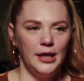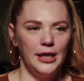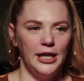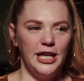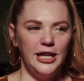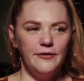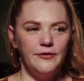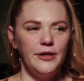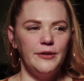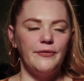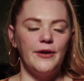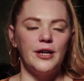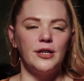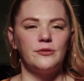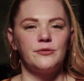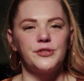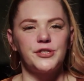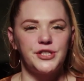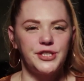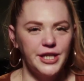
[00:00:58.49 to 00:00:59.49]
Even if I
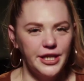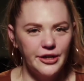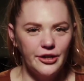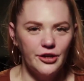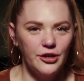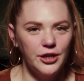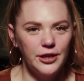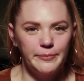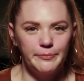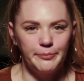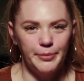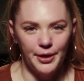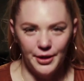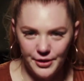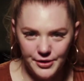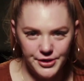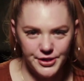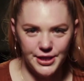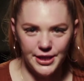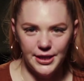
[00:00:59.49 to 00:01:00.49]
don't see her in
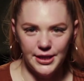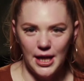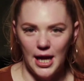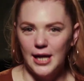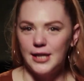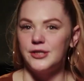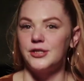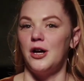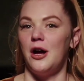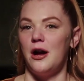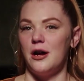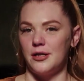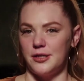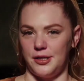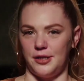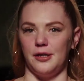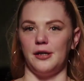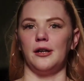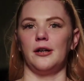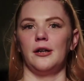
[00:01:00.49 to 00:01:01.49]
person, I talk
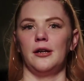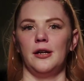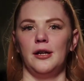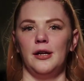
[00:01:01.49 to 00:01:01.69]
to her.